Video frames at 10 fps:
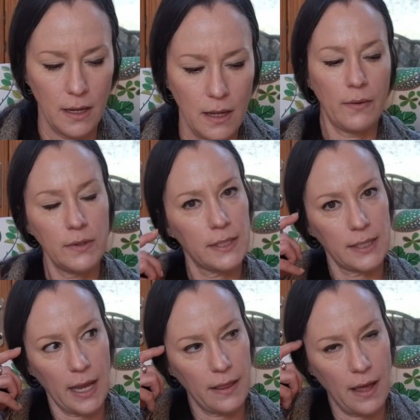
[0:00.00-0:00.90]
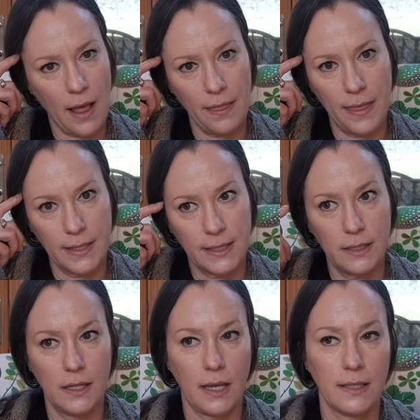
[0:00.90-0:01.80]
I will say that the
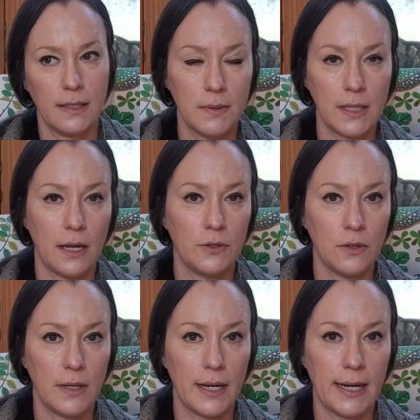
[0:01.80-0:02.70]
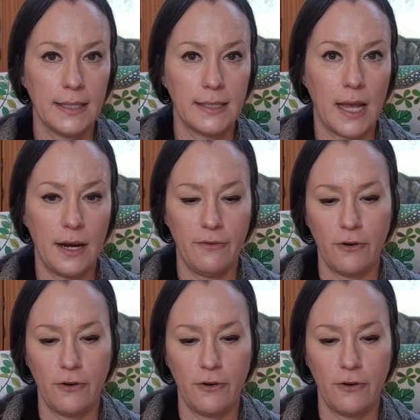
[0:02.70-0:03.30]
YouTube schedule that I decided